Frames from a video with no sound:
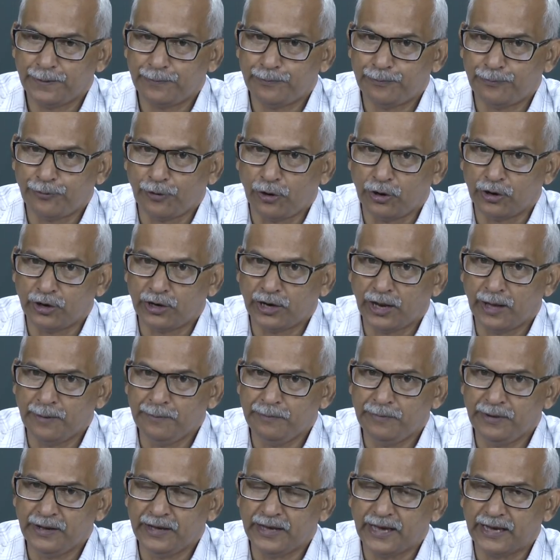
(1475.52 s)
program
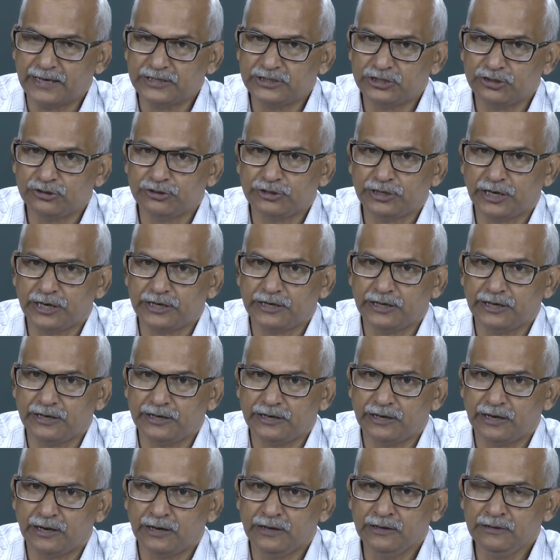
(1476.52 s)
being executed in
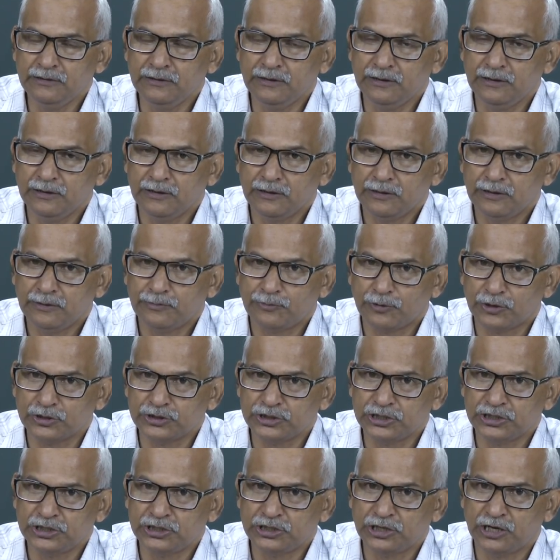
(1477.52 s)
the
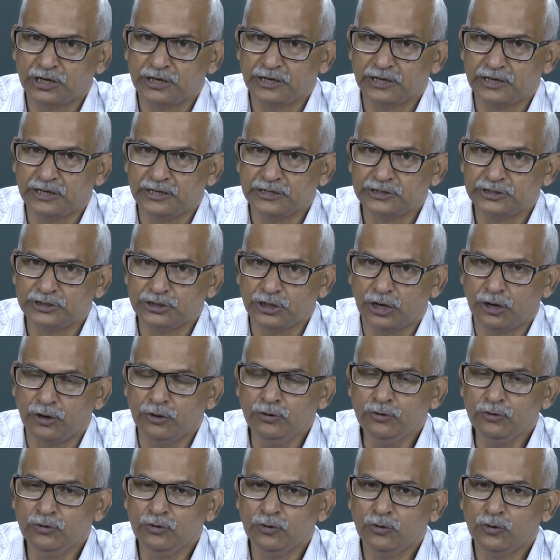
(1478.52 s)
processor is
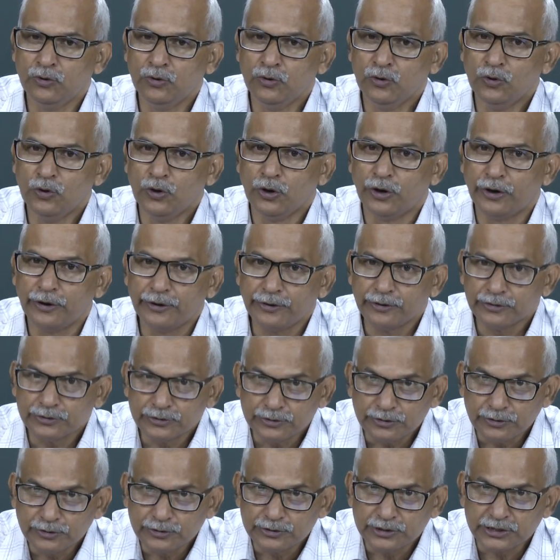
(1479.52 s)
now
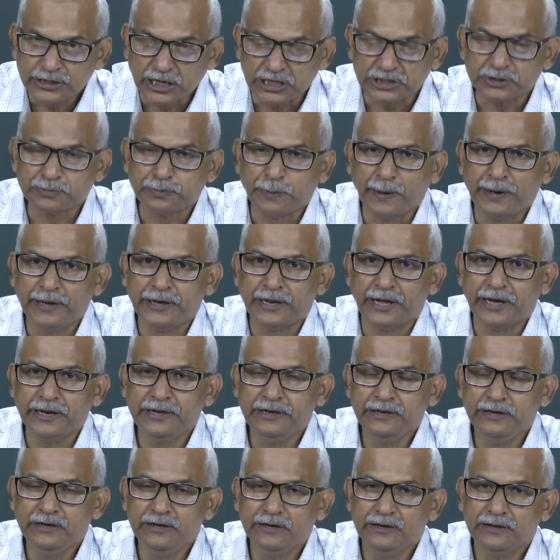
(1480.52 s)

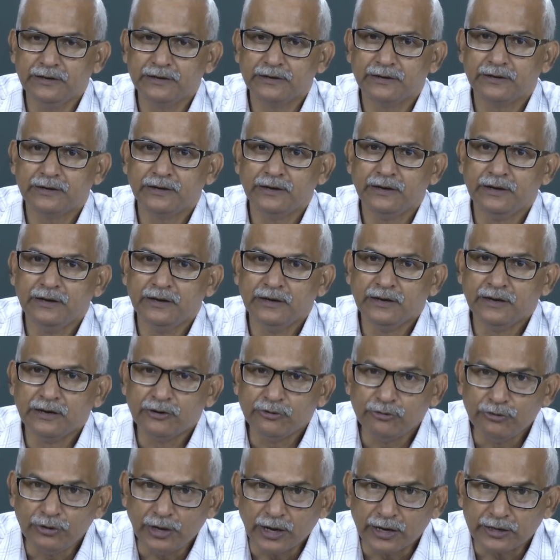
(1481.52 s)
suspended.
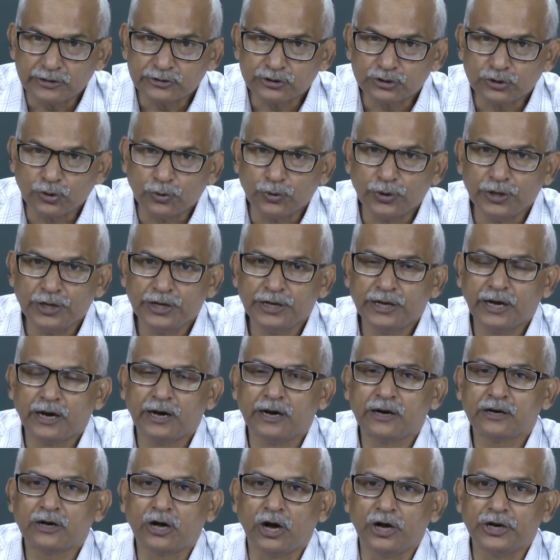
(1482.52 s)
We are storing
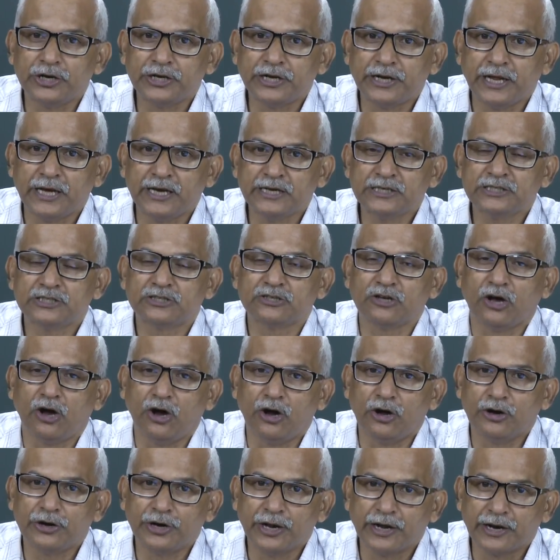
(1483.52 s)
the context
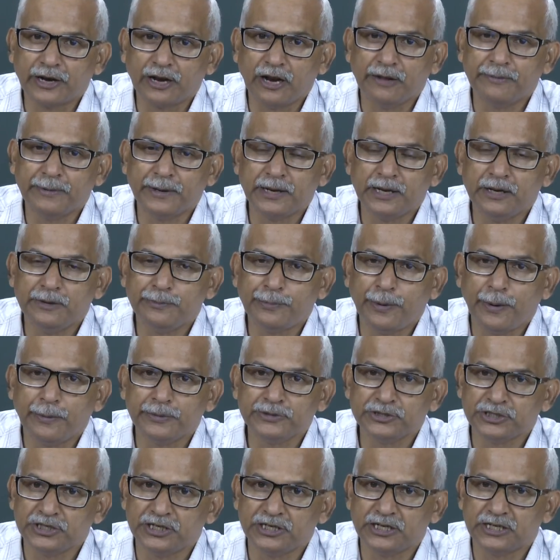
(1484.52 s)
or the relevant
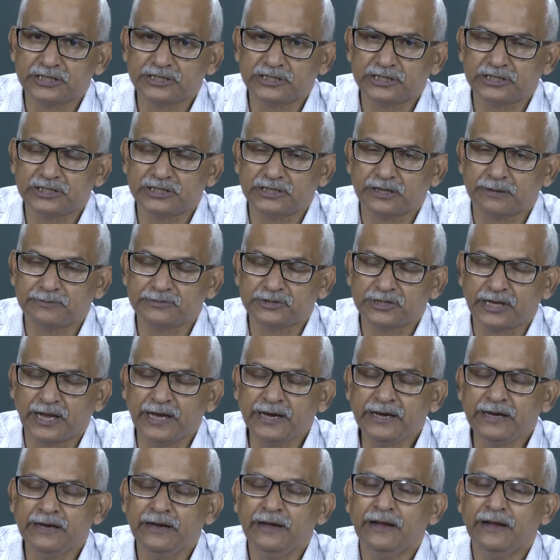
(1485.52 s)
information in the system
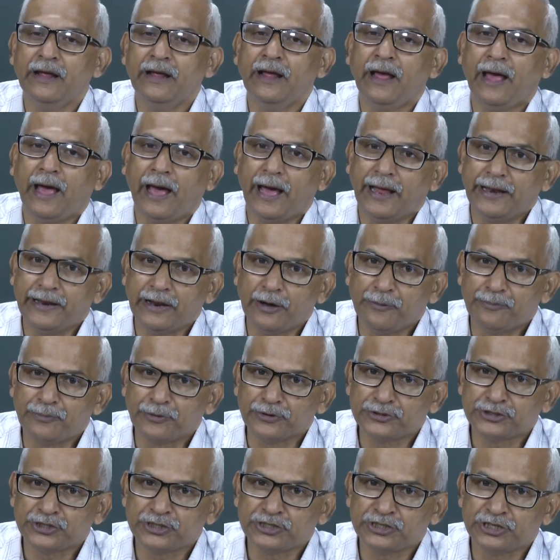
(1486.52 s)
stack and now
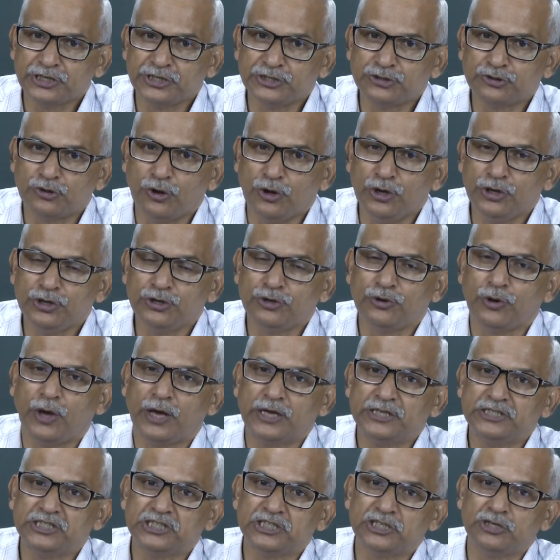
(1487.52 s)
processor is going to
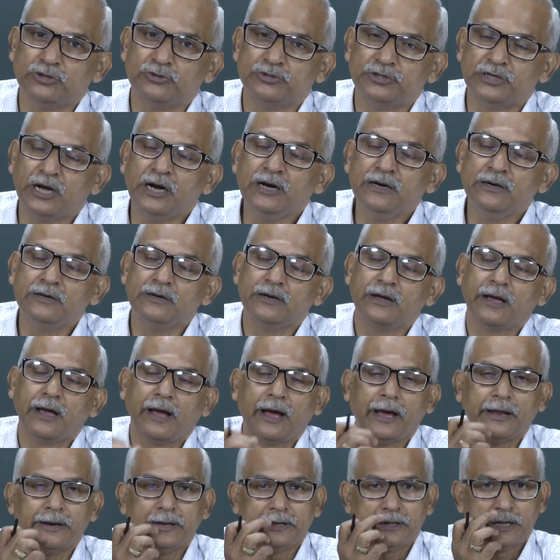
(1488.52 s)
execute the
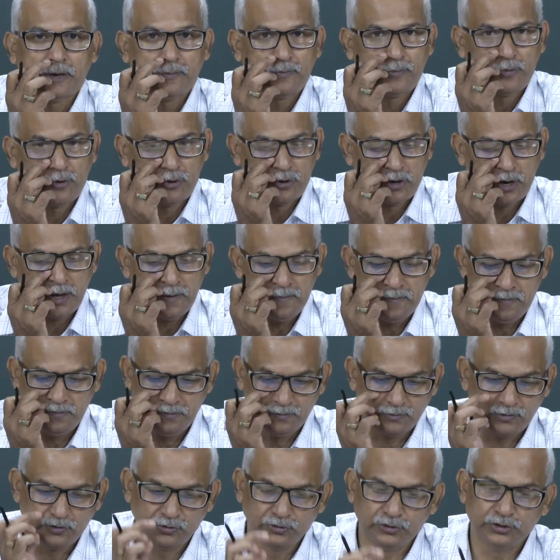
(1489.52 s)
another program
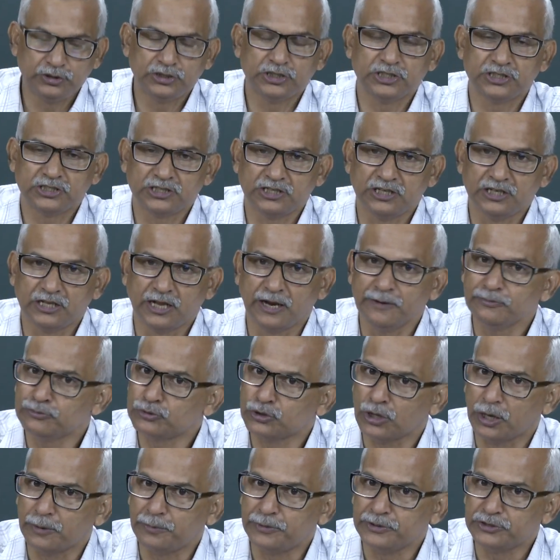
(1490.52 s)
which is in the
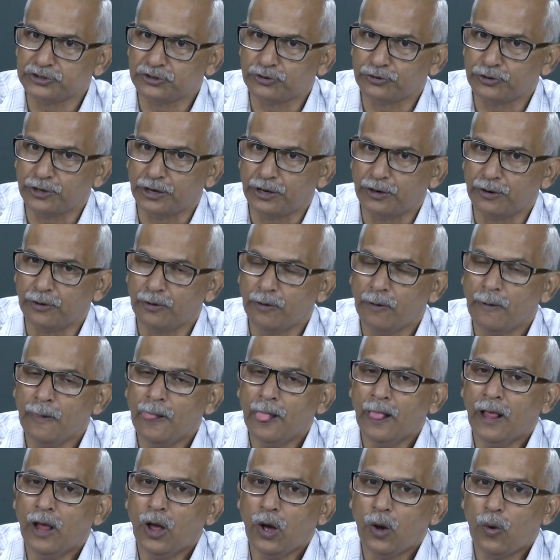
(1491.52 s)
service routine.
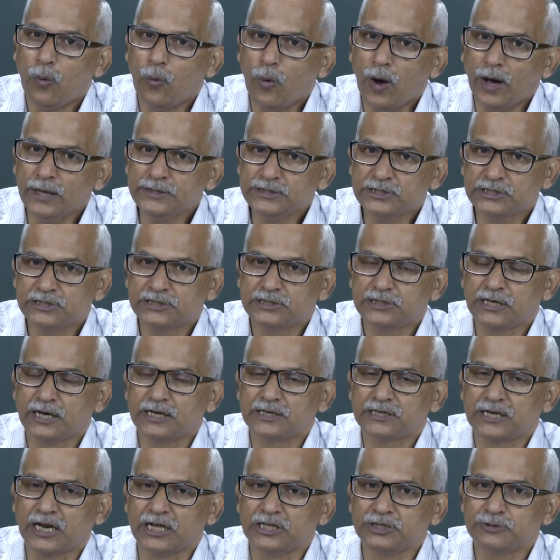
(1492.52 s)
Once the
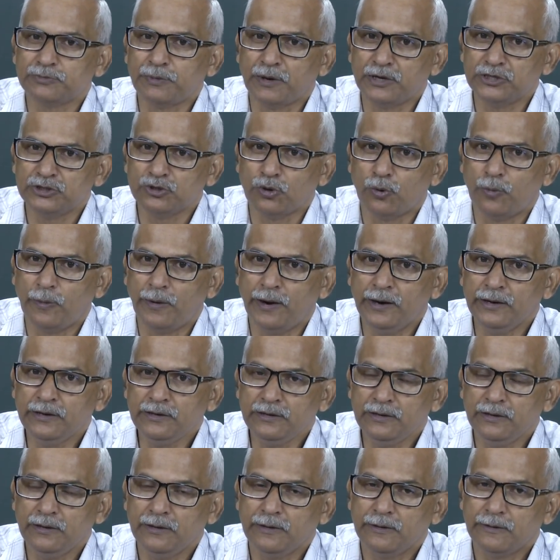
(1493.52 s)
transfer is over
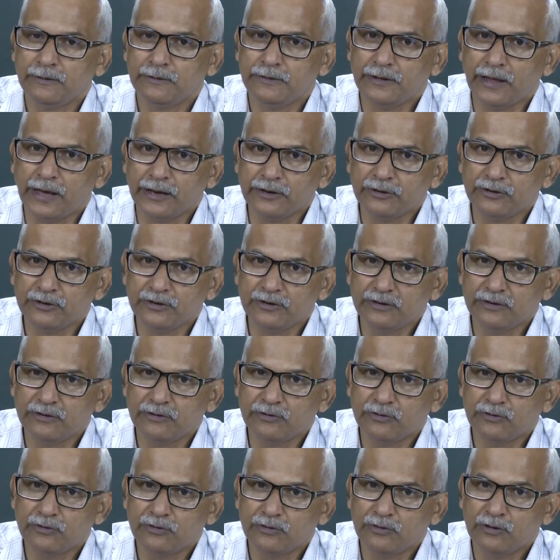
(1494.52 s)
then
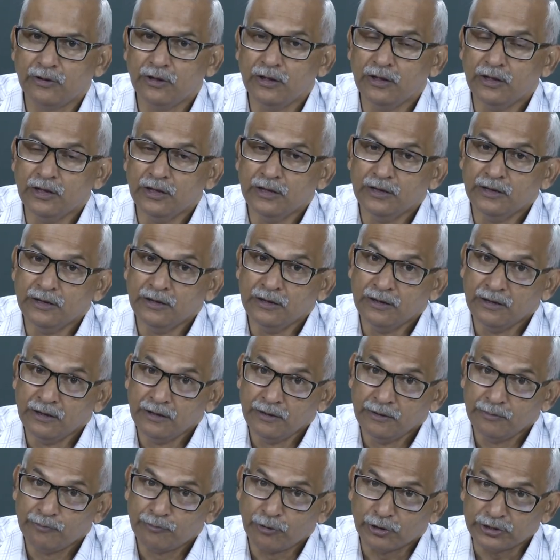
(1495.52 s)

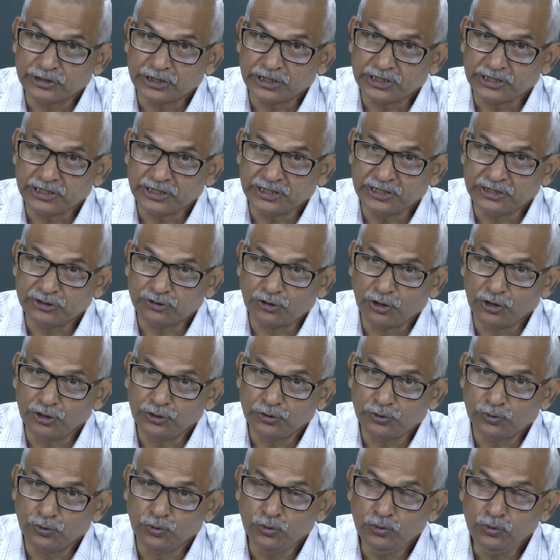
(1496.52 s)
processor is
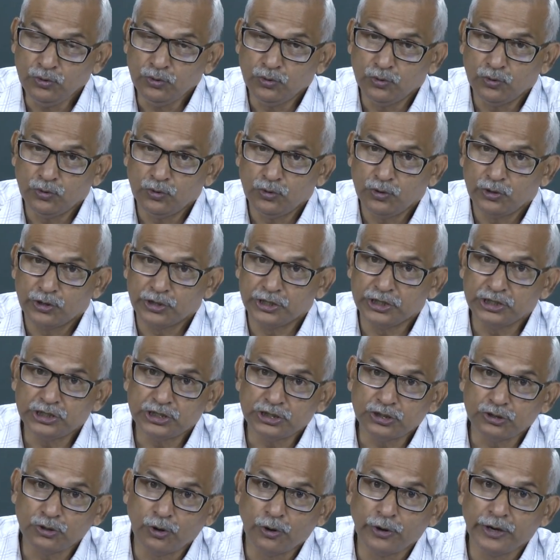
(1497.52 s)
going to
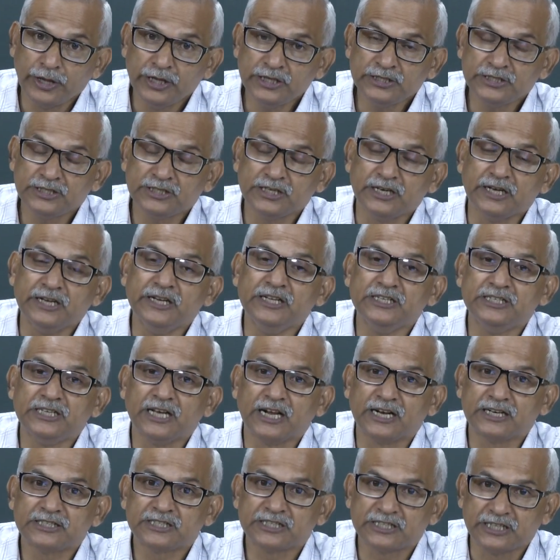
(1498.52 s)
restore its
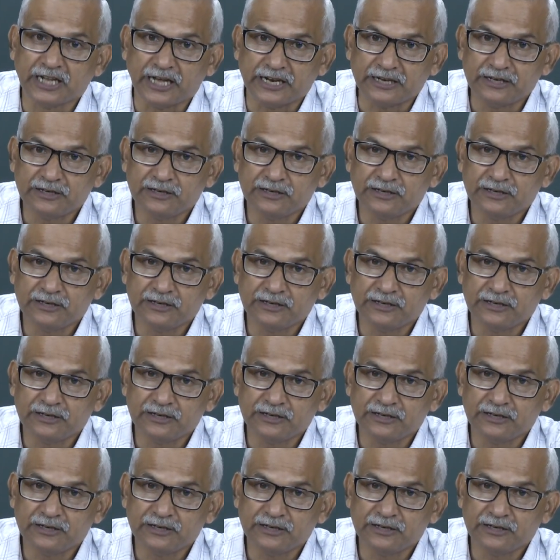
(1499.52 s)
initial state.